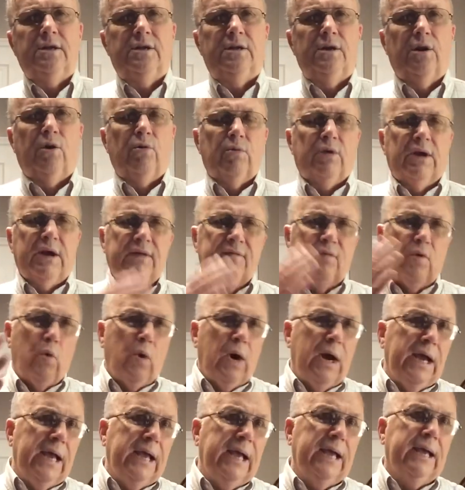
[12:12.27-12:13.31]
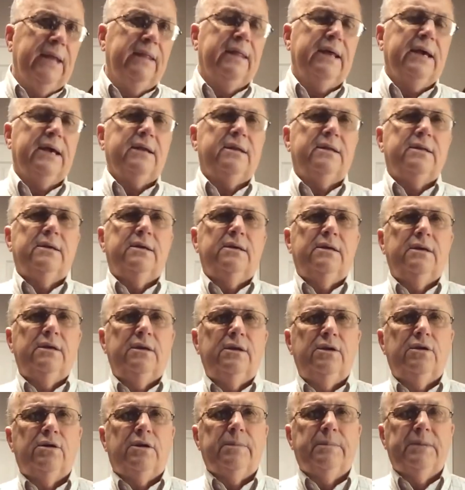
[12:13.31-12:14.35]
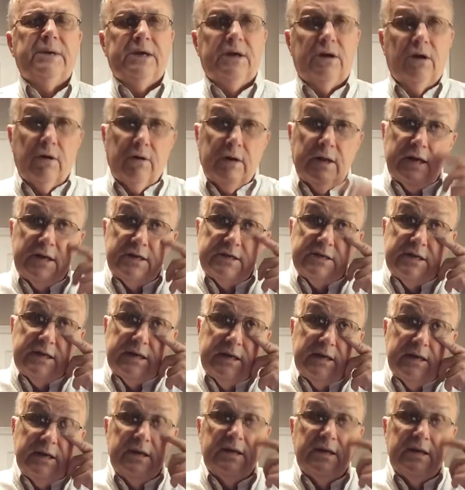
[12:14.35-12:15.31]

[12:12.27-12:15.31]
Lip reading: Don't give away that you can be hurt easily,